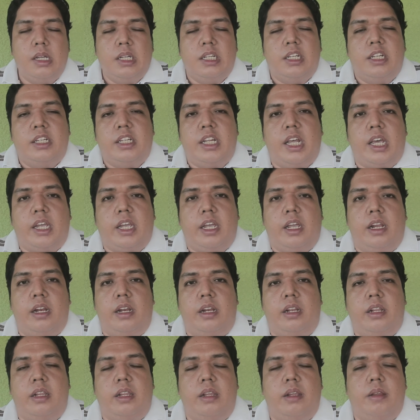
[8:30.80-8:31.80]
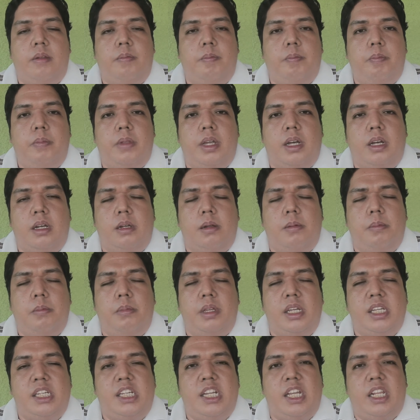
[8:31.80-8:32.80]
Second,
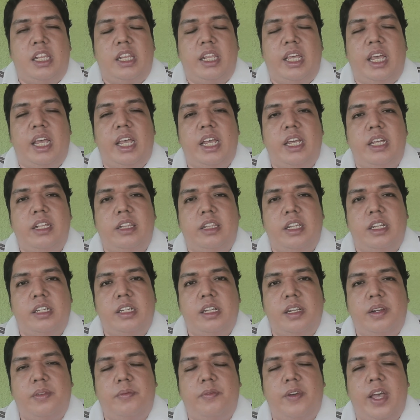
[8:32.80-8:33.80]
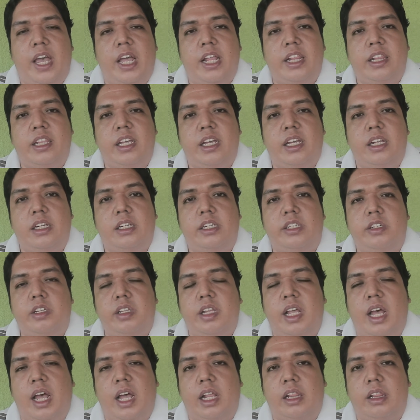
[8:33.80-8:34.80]
is it a disadvantage
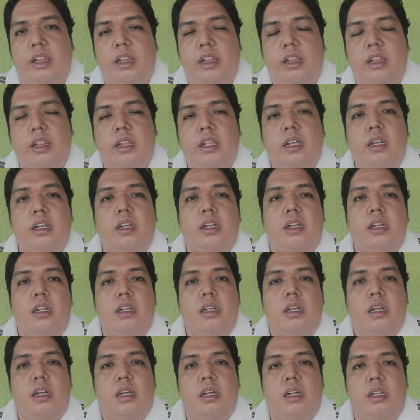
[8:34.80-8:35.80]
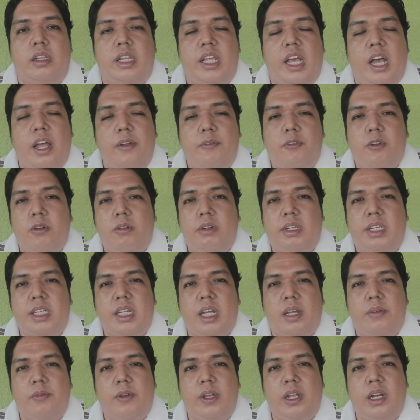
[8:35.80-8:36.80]
that the iPhone
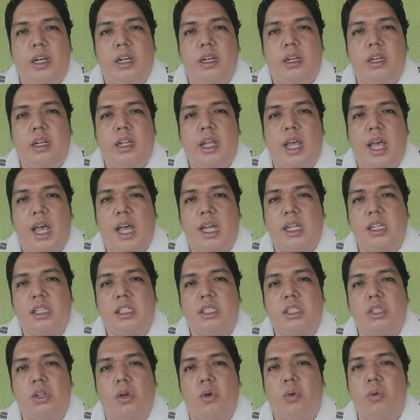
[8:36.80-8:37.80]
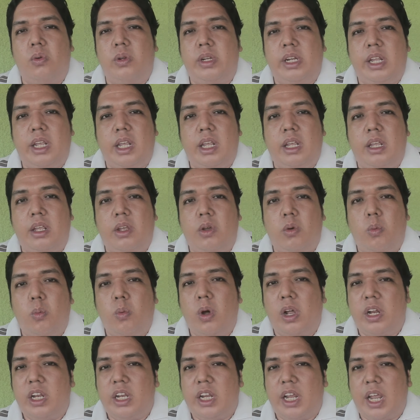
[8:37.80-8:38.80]
7 has only
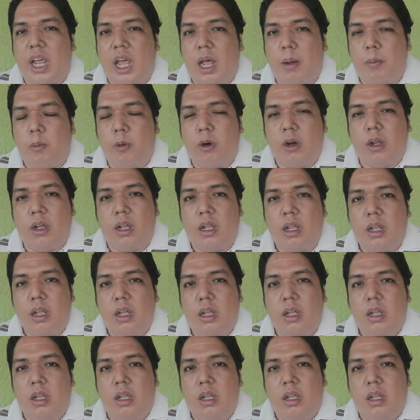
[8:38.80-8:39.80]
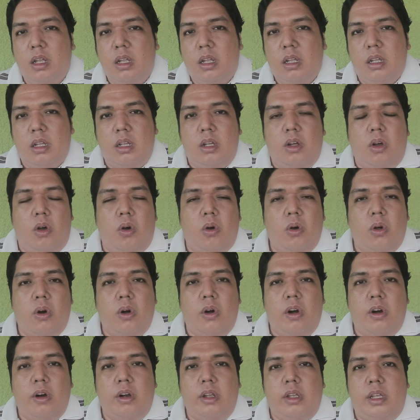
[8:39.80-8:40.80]
one camera?
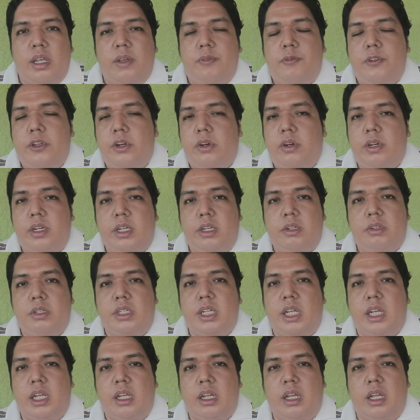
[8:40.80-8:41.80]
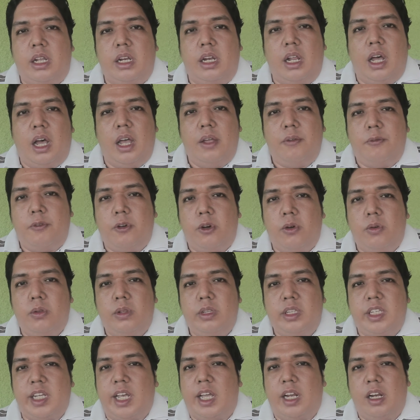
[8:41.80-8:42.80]
Or if you're using an
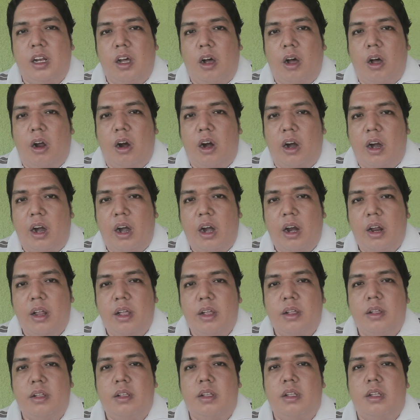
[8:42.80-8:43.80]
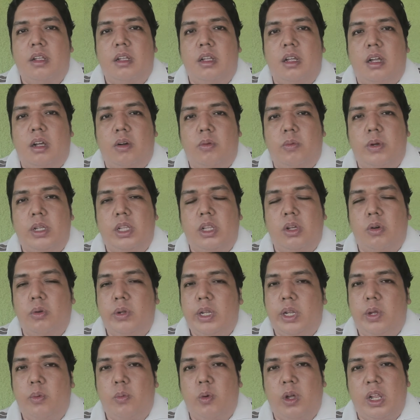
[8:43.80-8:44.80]
iPhone XR with
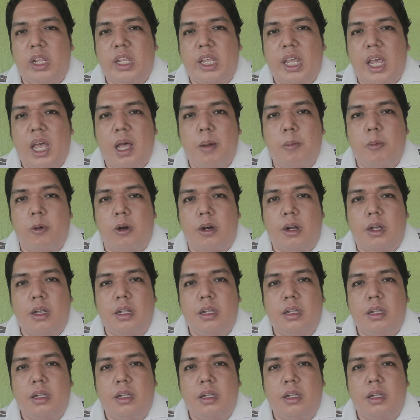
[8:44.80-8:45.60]
only one camera?